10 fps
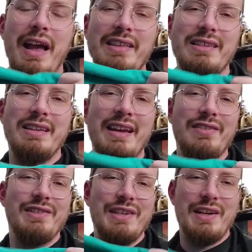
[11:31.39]
It's an
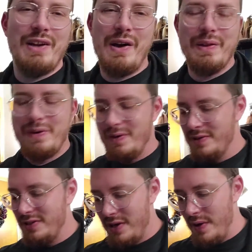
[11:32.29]
interesting color,
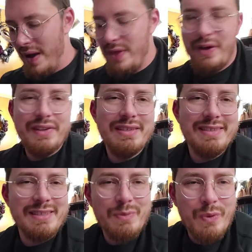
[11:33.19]
so I thought
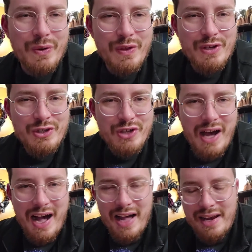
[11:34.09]
this is worth a
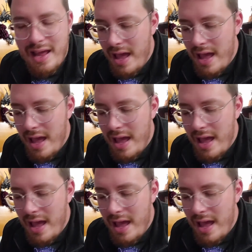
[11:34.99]
shot,